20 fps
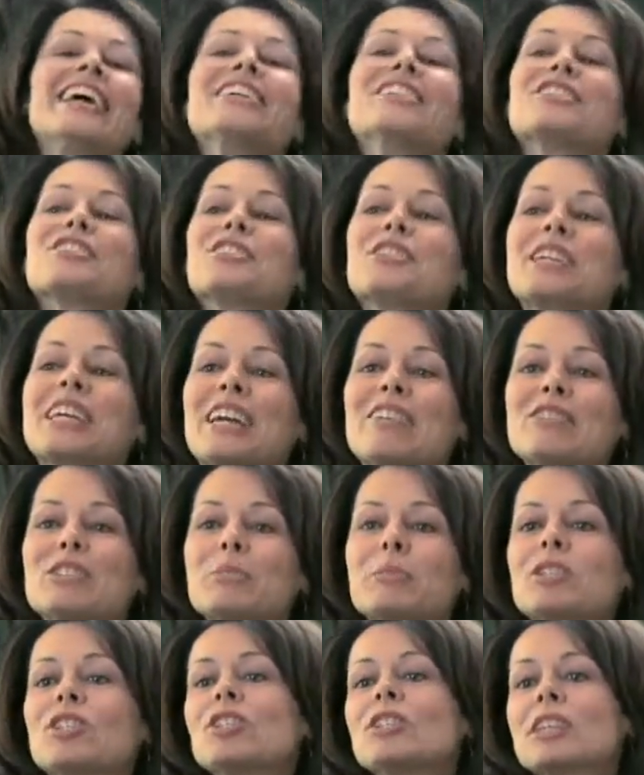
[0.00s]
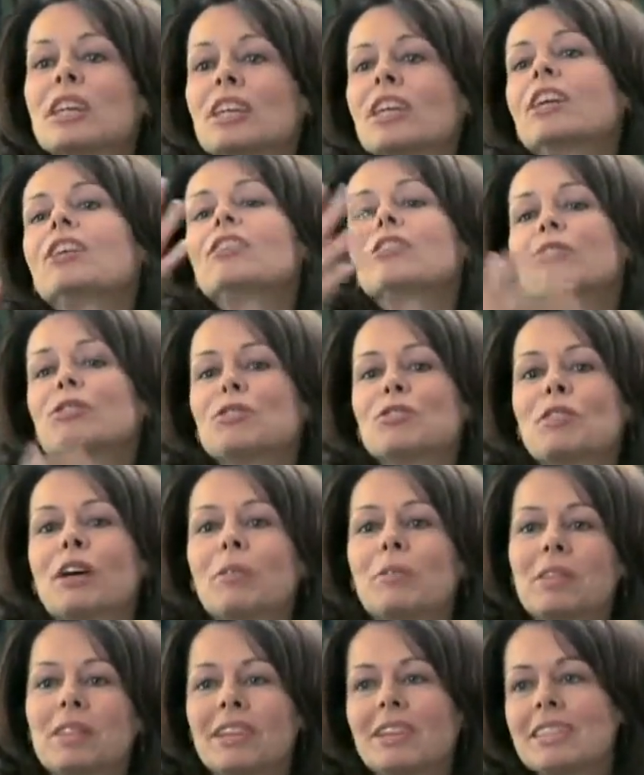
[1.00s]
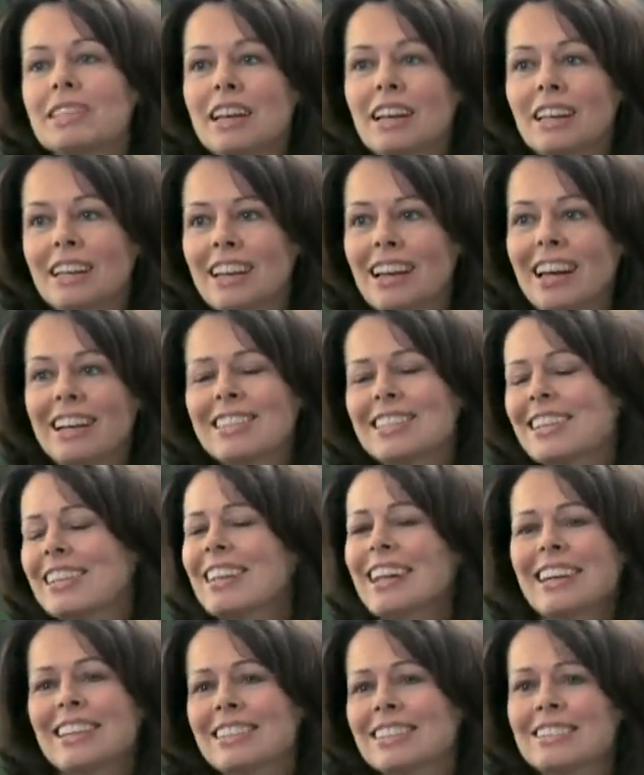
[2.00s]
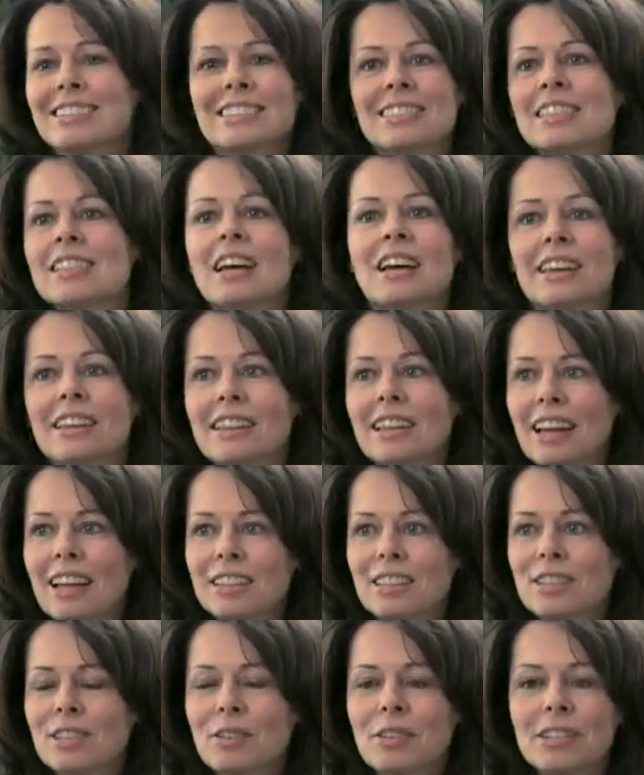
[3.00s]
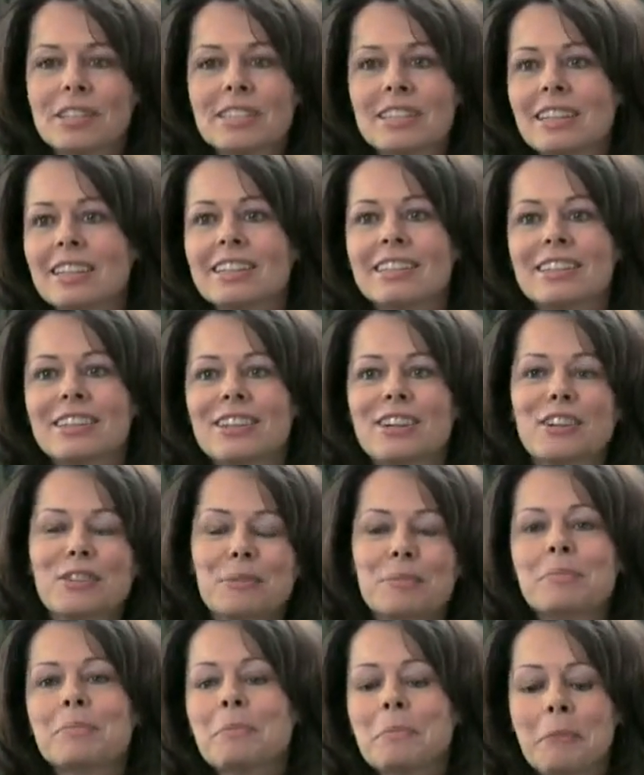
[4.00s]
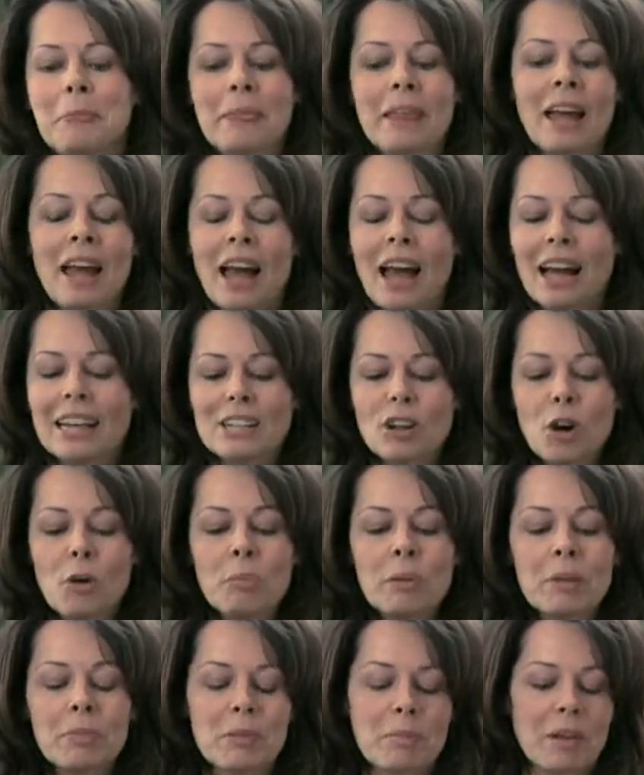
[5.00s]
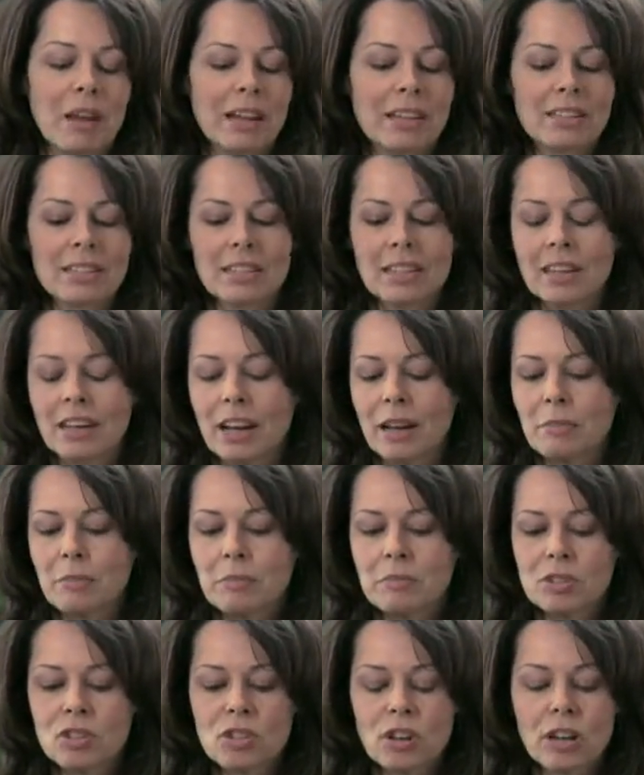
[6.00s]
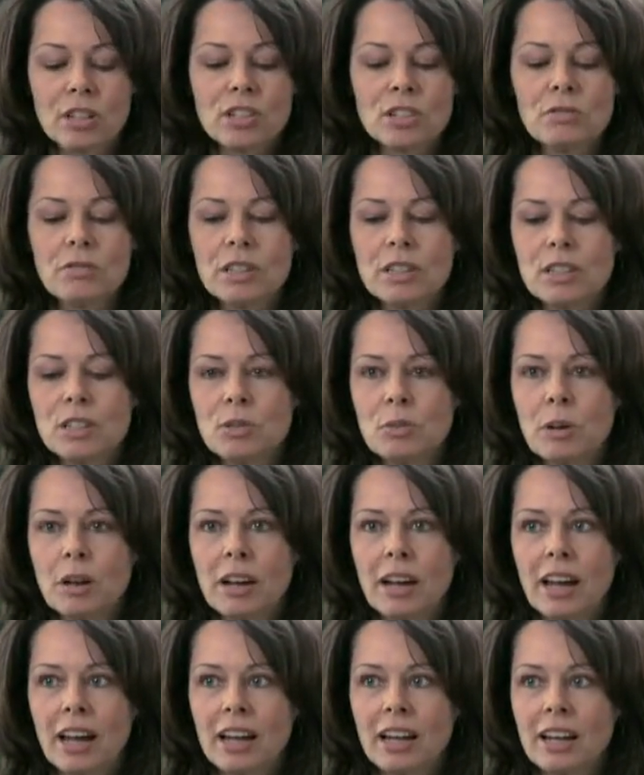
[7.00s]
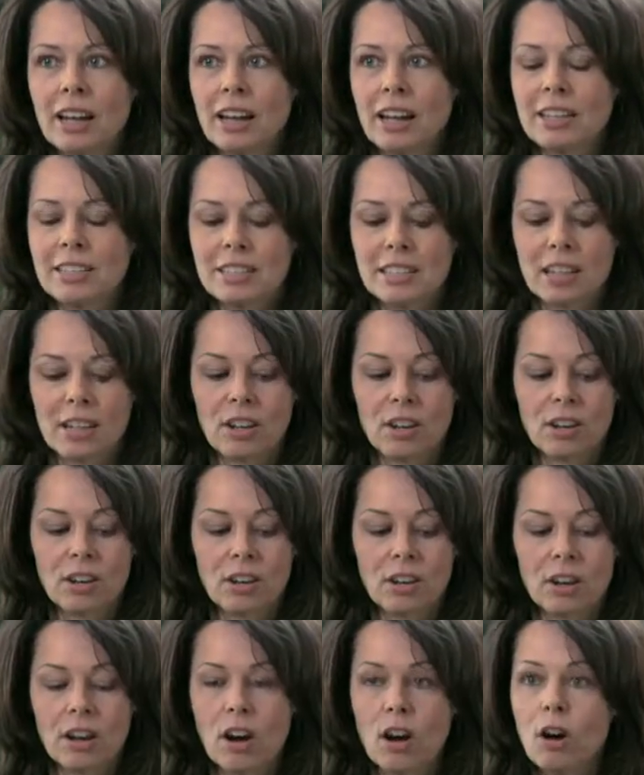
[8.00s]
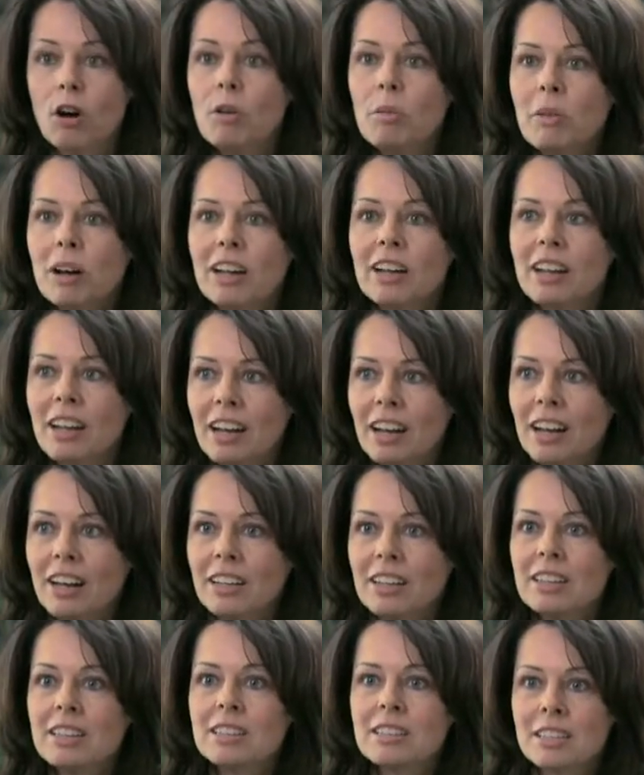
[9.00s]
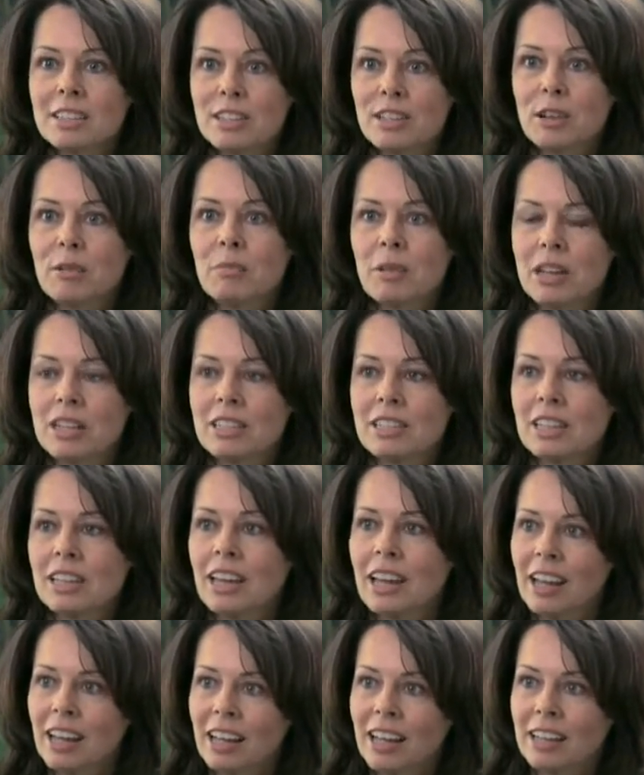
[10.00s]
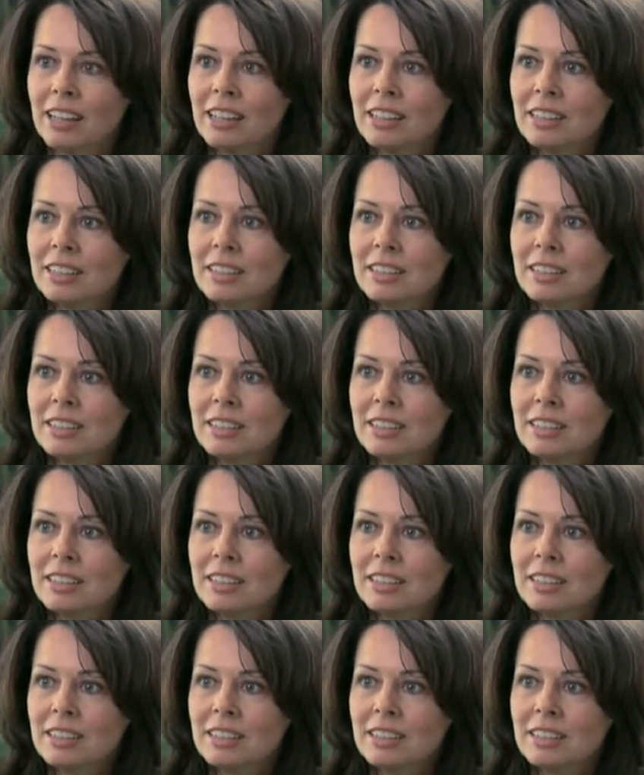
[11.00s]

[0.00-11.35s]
So she gave it to me and she said, here, you try with an Italian accent. And I suck at that. So I said, I'd open up the magazine and I'd start to read this one ad and I say to her, oh my God, this is an amazing ad.